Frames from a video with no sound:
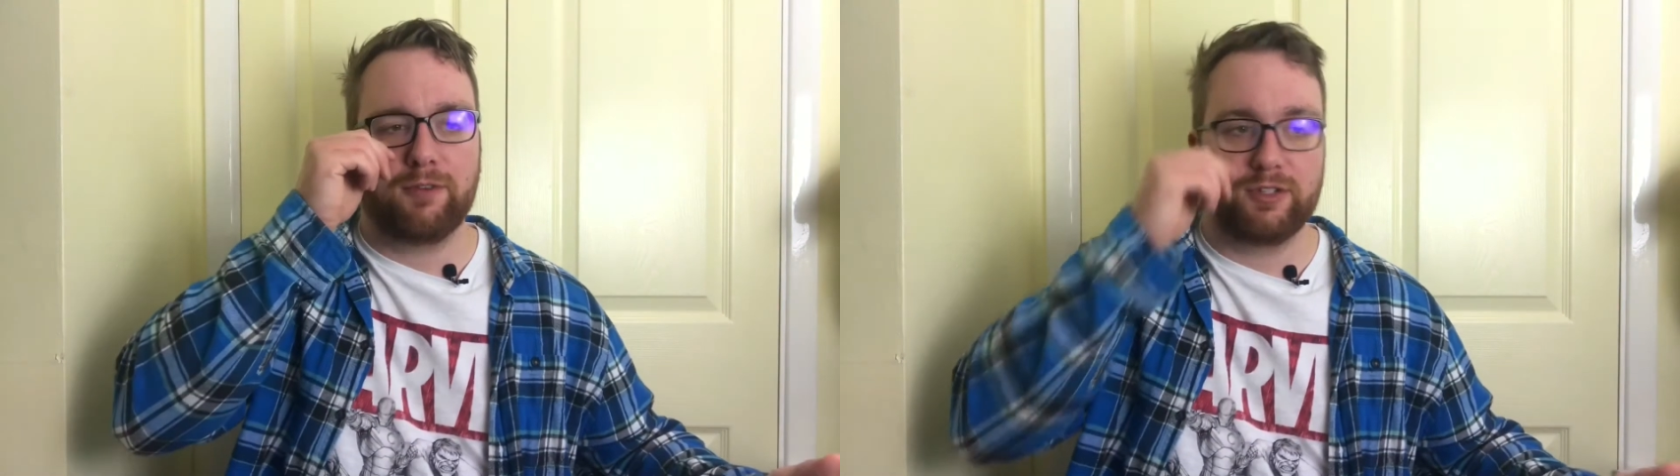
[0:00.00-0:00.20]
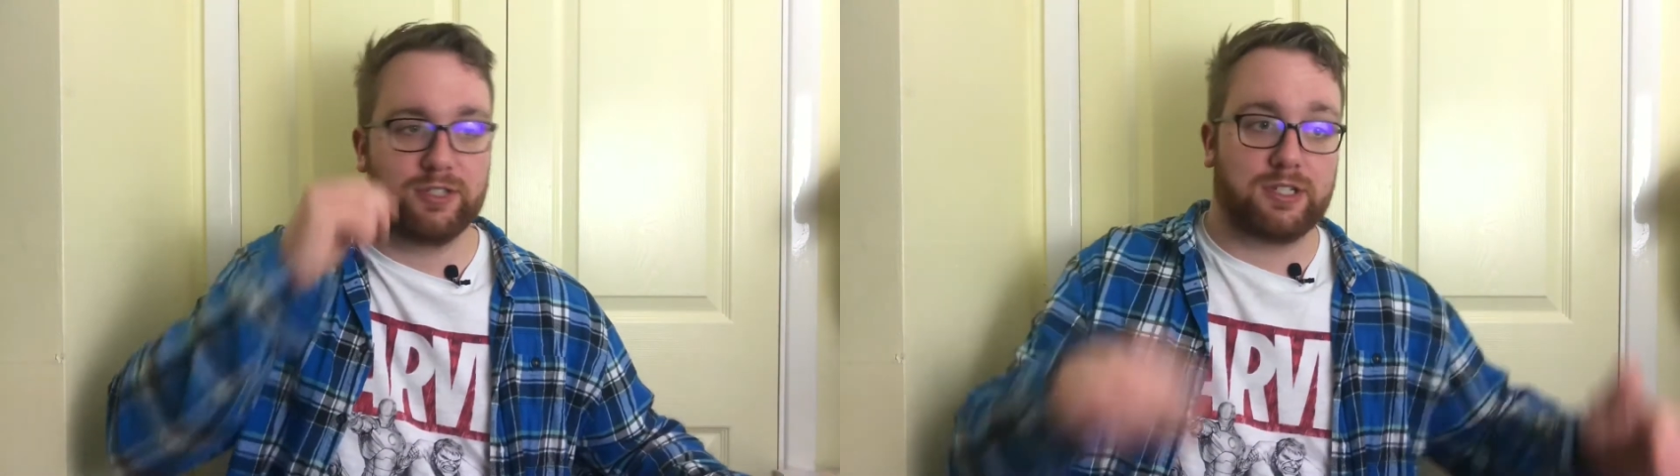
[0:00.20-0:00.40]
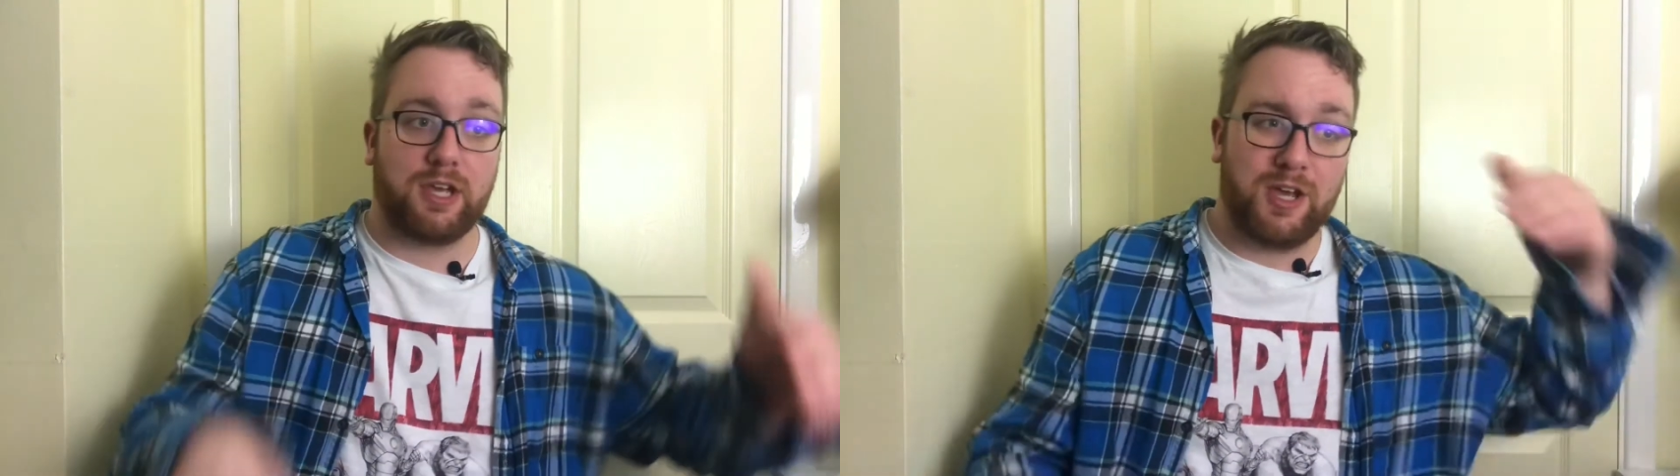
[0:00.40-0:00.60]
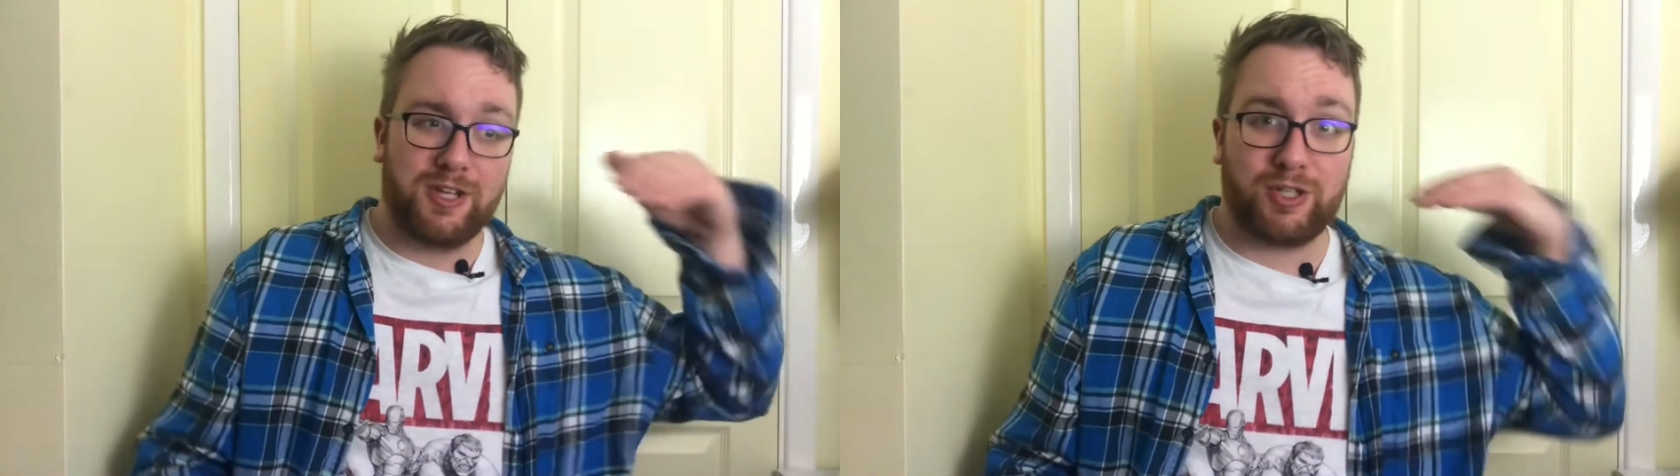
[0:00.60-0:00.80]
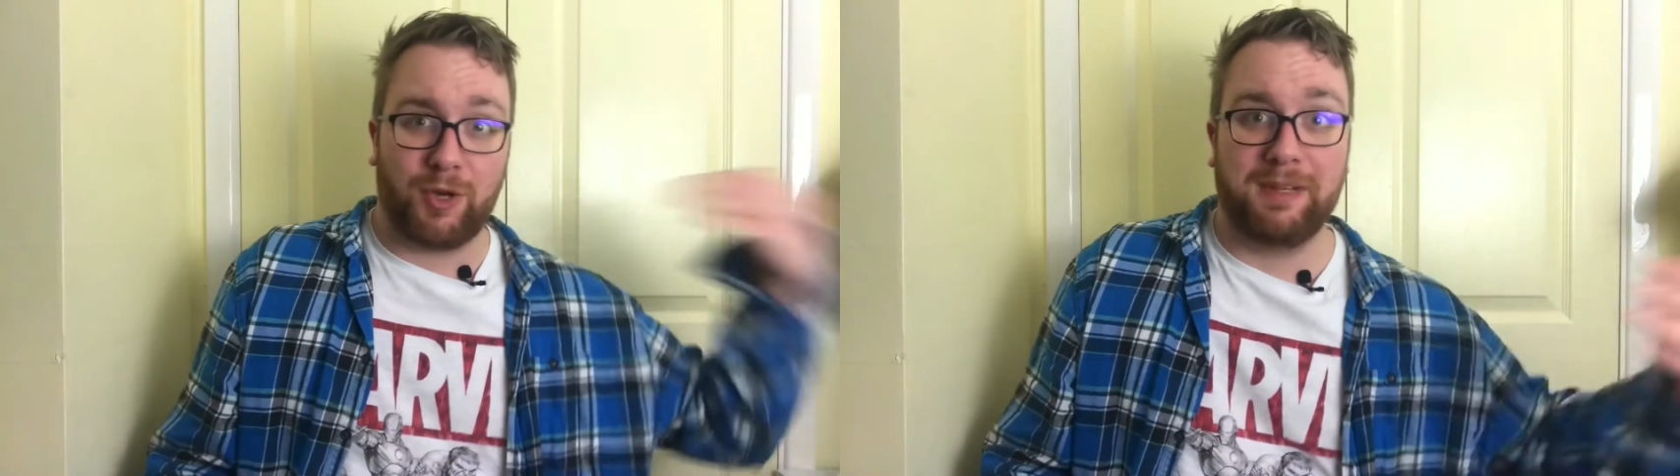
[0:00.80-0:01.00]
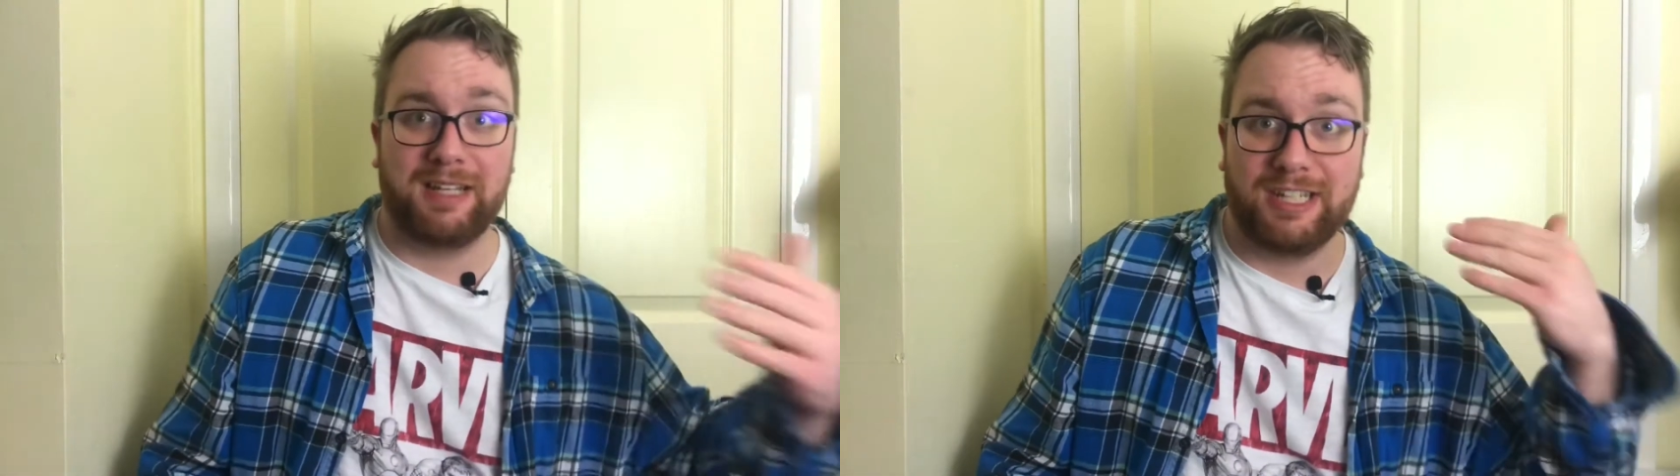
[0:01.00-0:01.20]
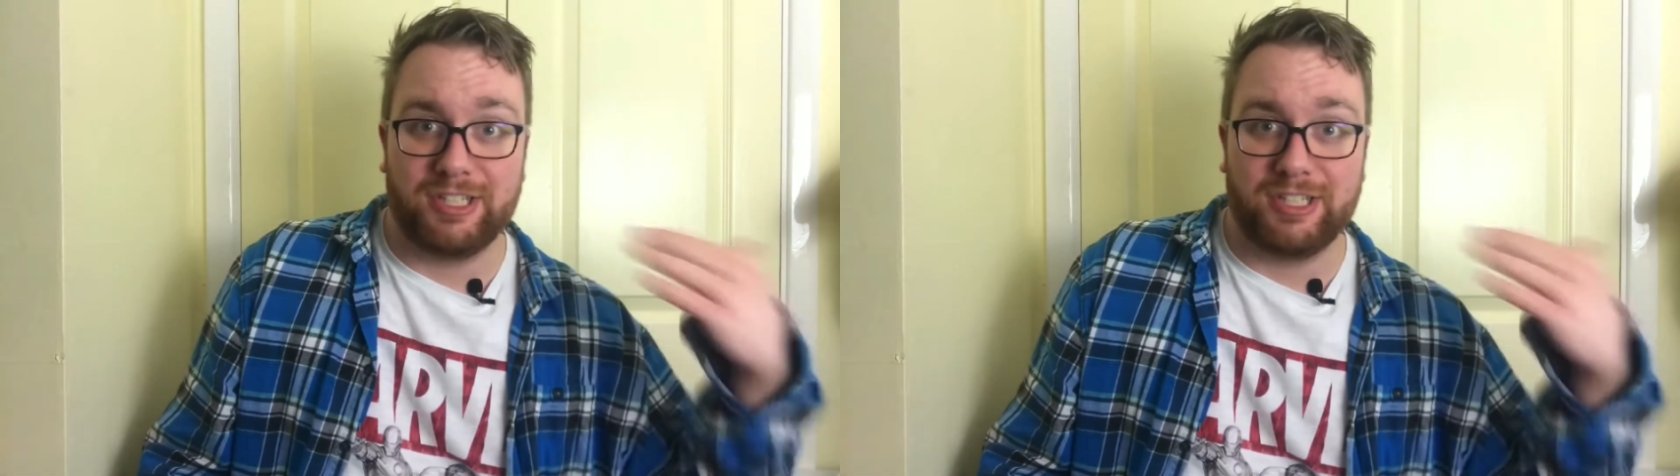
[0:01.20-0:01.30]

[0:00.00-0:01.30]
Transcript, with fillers: Rogers. Tommy Lee